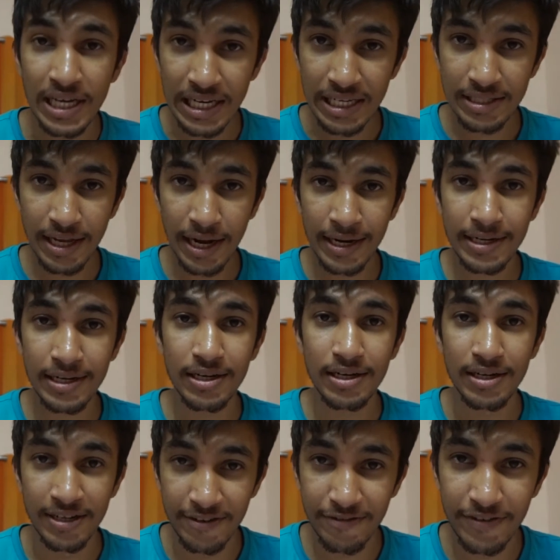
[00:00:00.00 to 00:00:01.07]
is
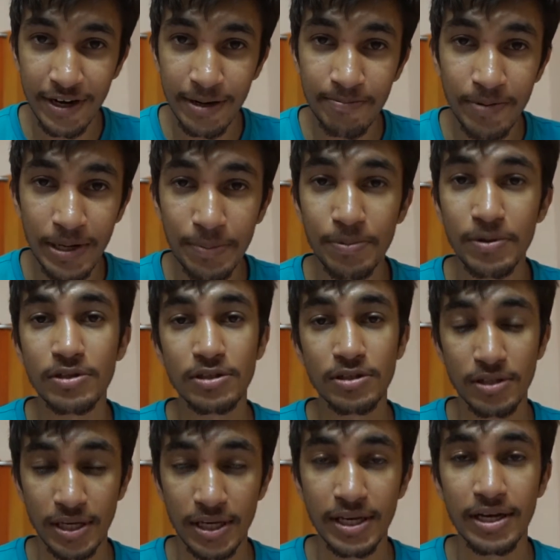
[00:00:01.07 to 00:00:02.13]
that different people
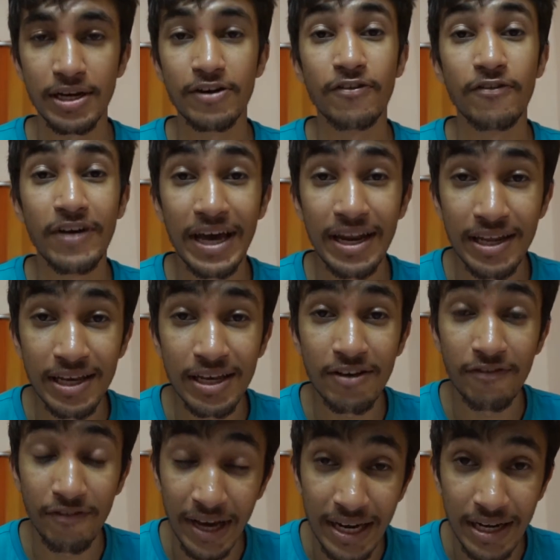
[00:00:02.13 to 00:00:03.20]
see it very,
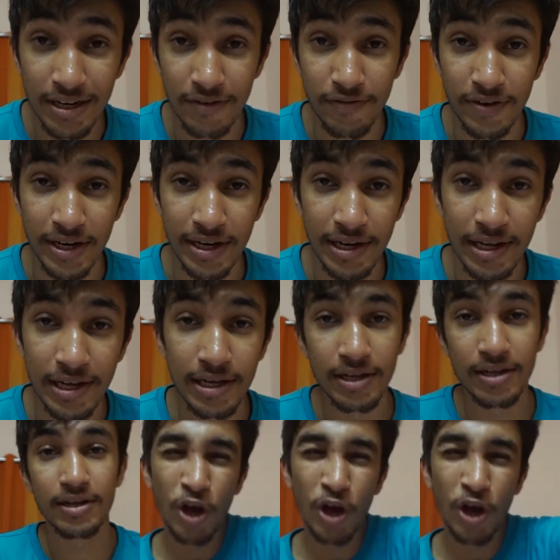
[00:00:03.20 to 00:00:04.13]
very differently.